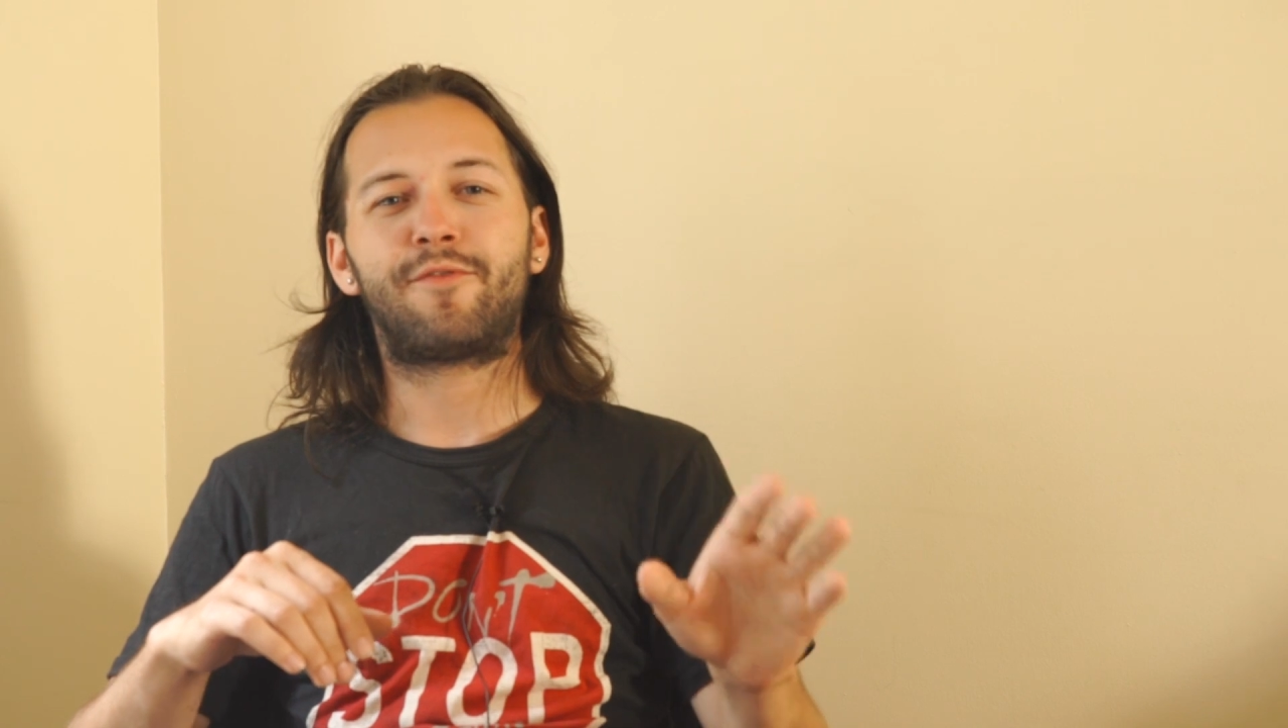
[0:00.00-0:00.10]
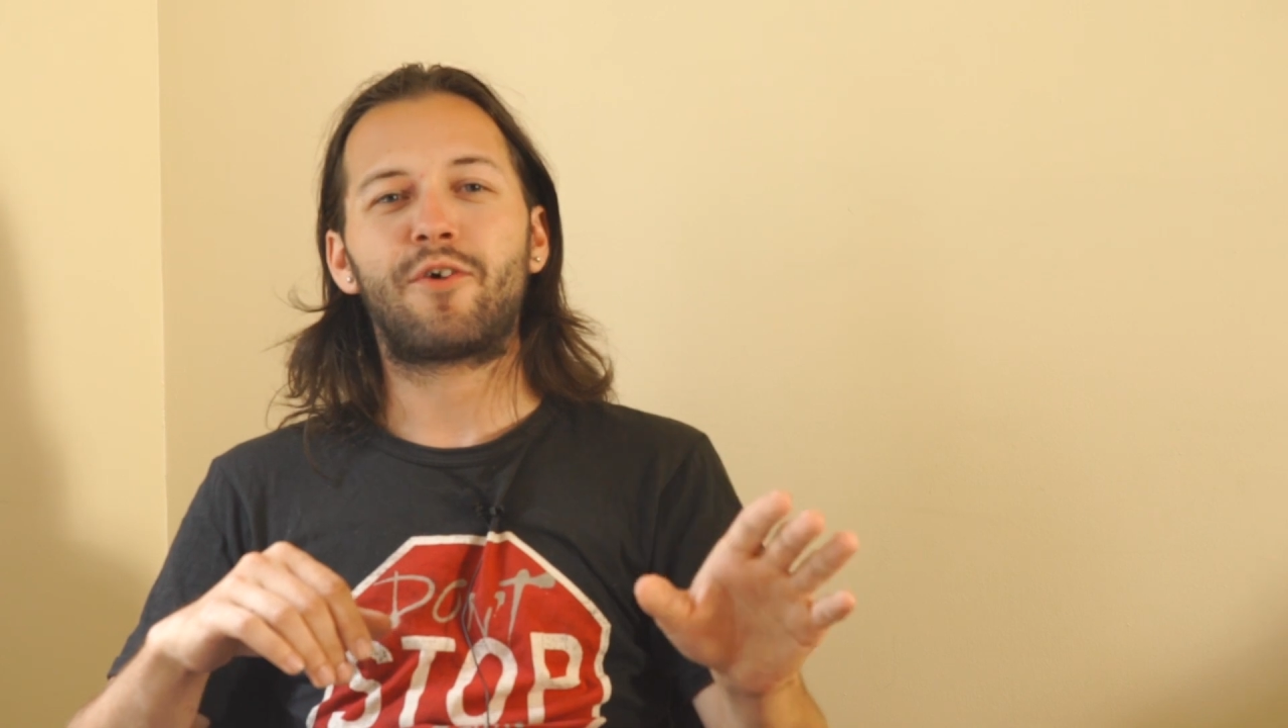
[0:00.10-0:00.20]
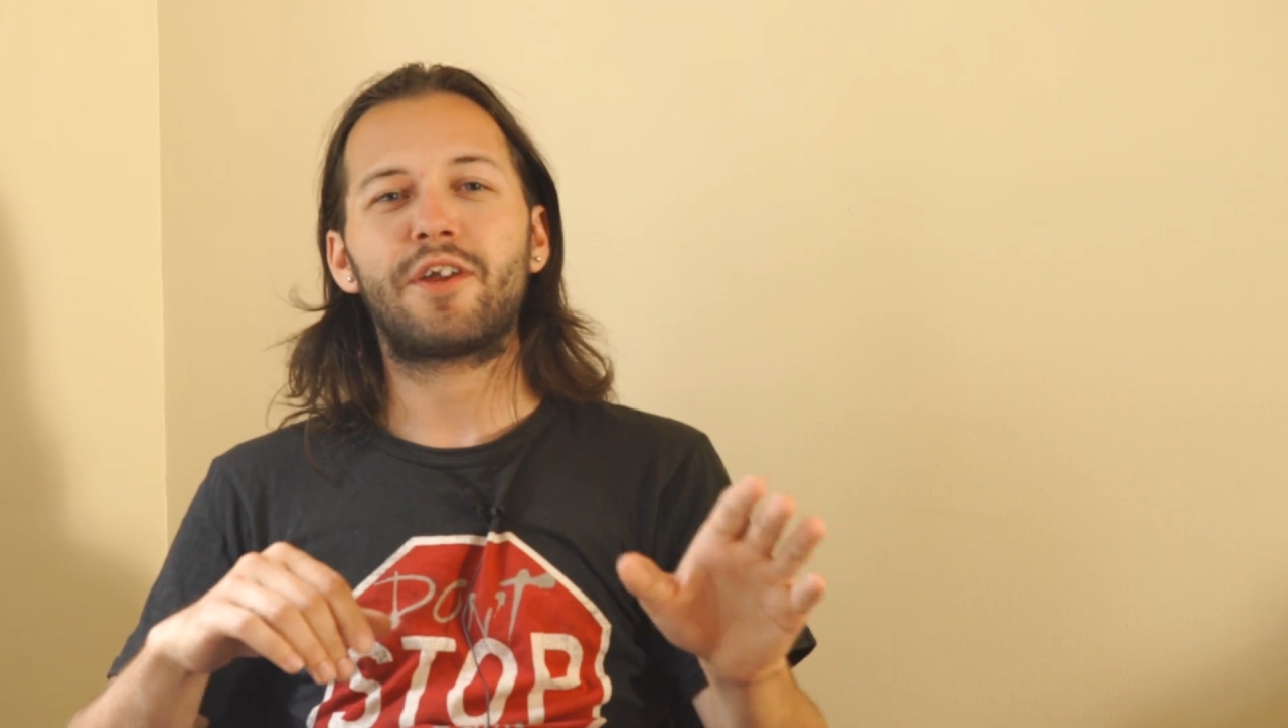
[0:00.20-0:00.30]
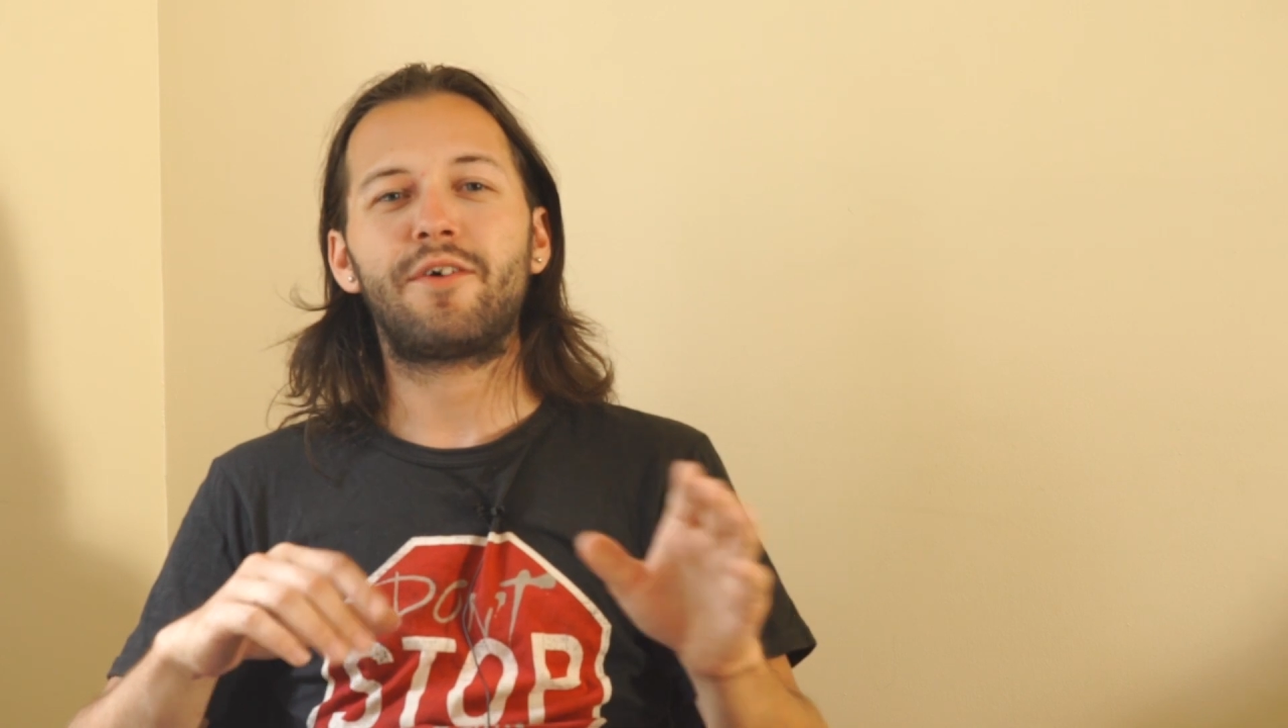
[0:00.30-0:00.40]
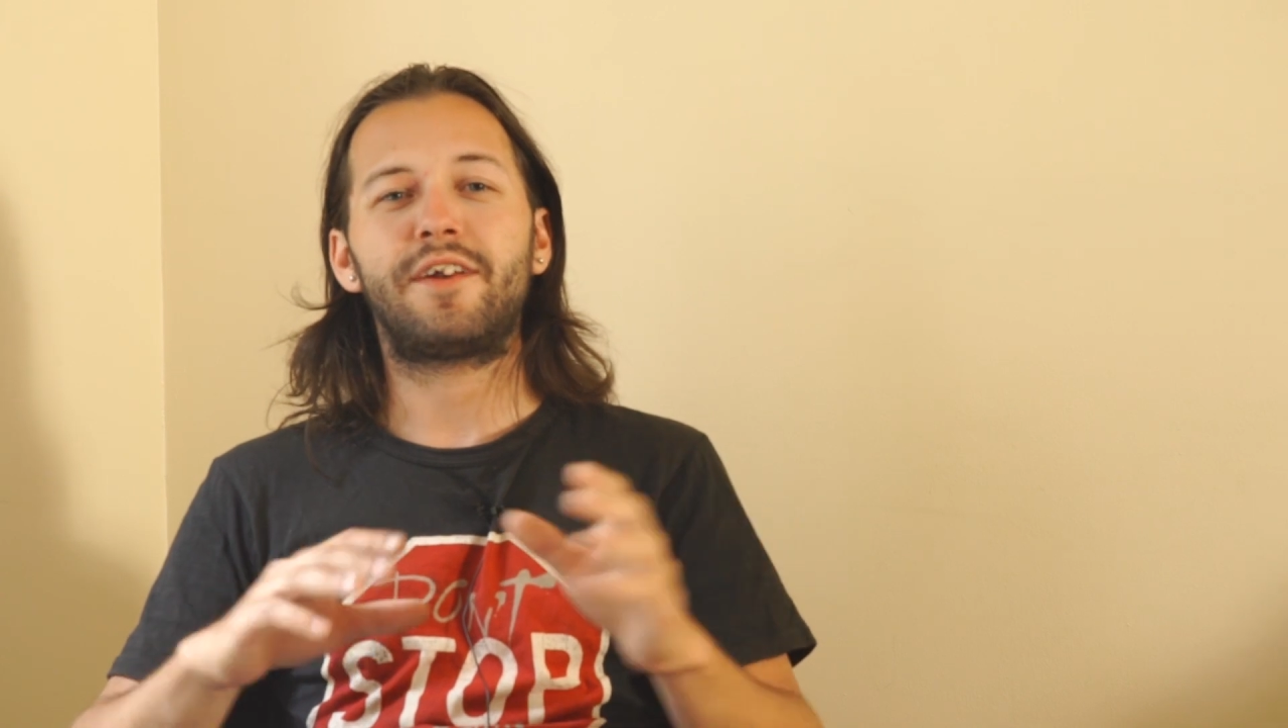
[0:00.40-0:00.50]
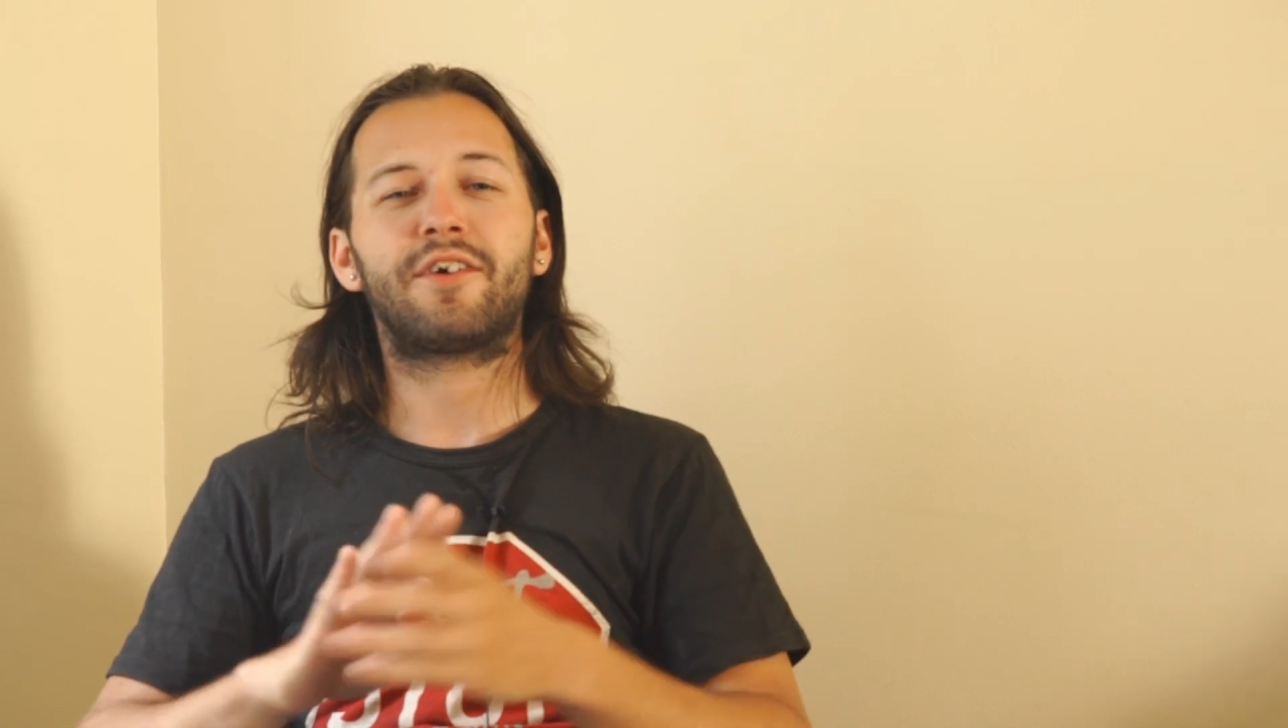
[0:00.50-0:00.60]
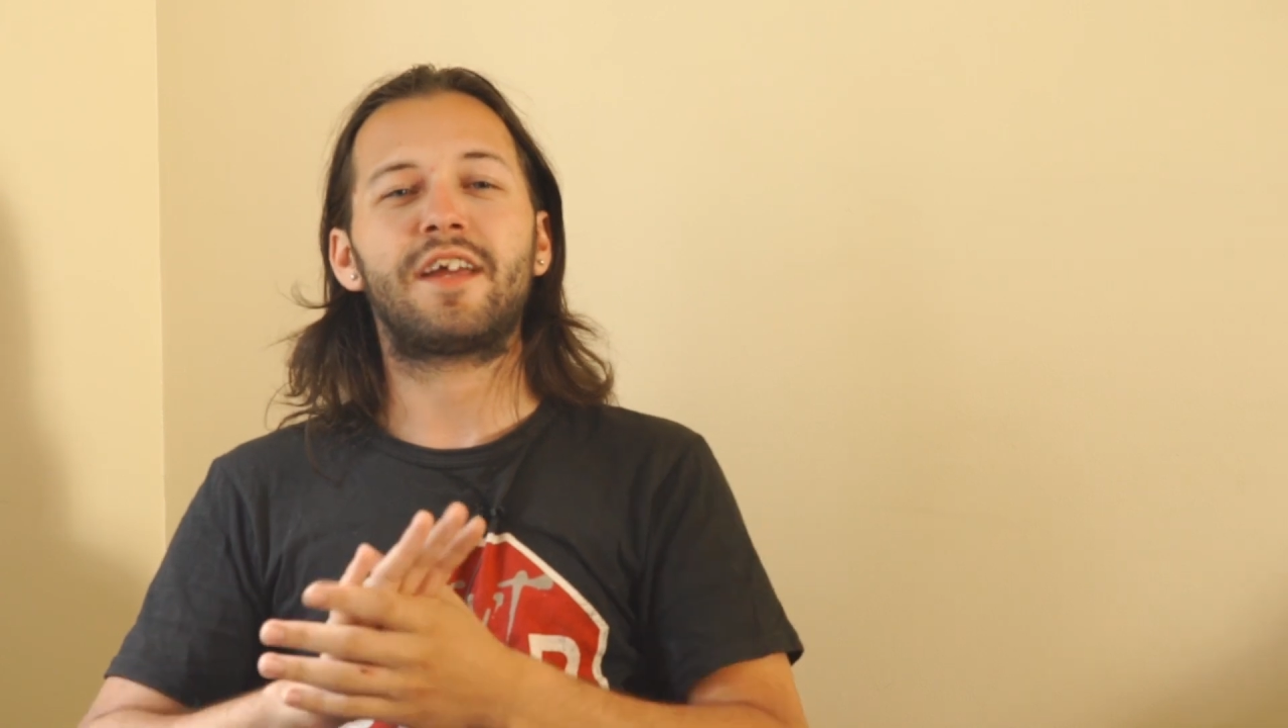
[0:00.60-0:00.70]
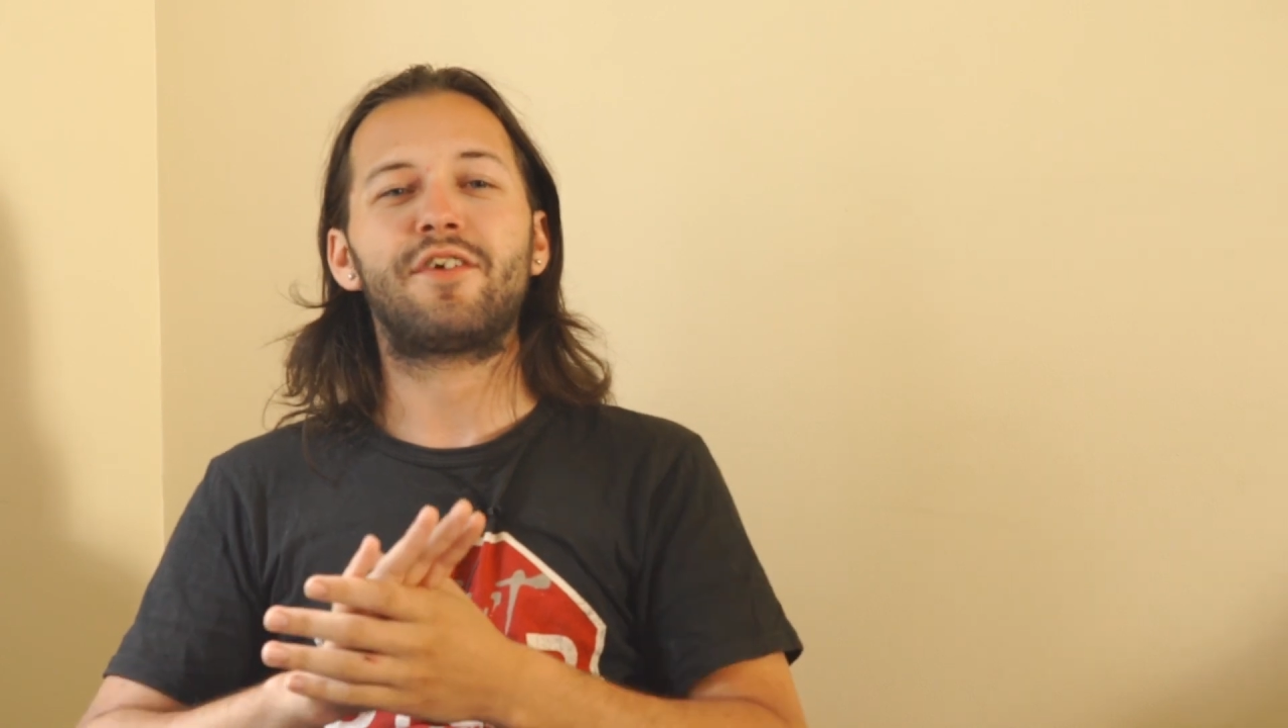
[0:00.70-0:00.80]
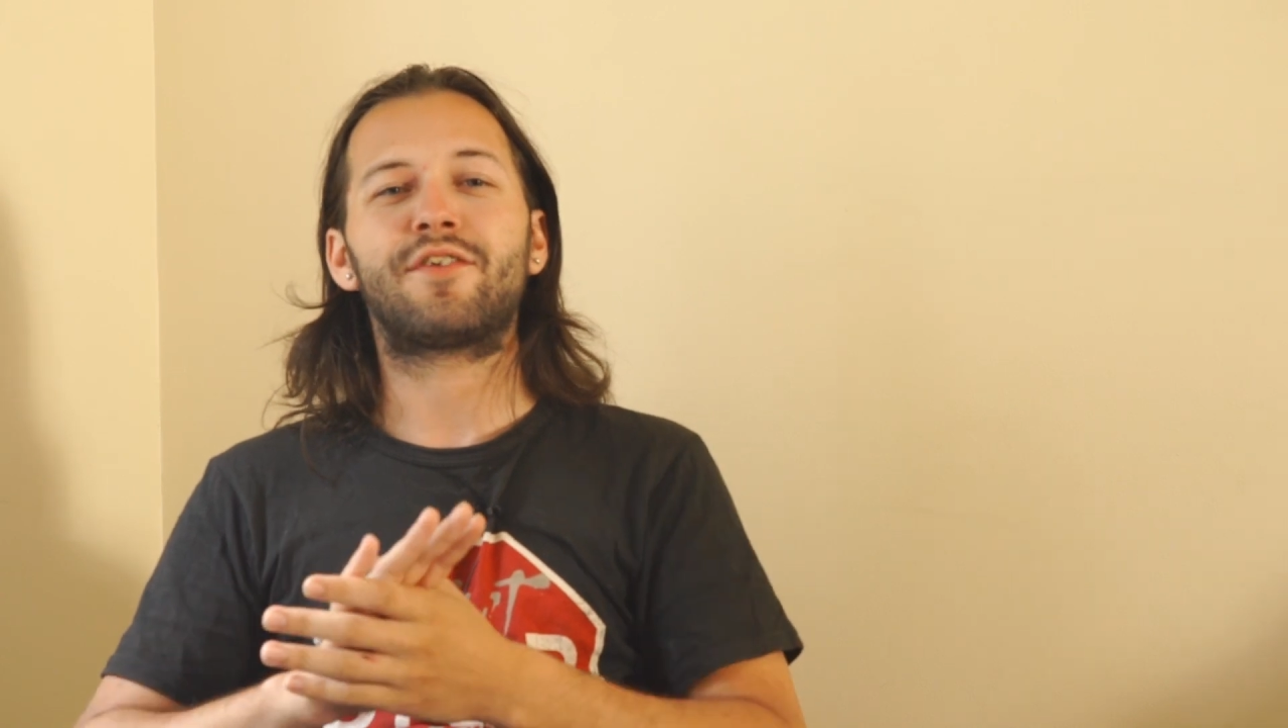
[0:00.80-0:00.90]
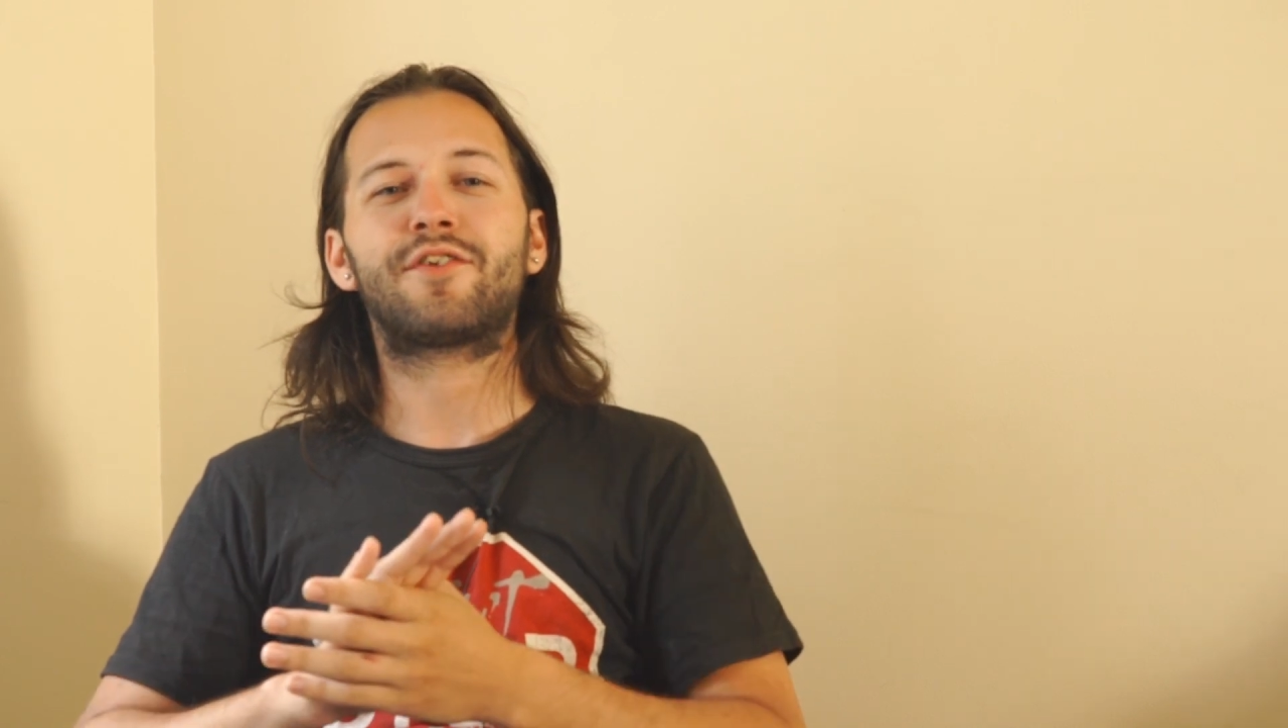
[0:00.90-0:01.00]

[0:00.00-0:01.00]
for you and they'll give you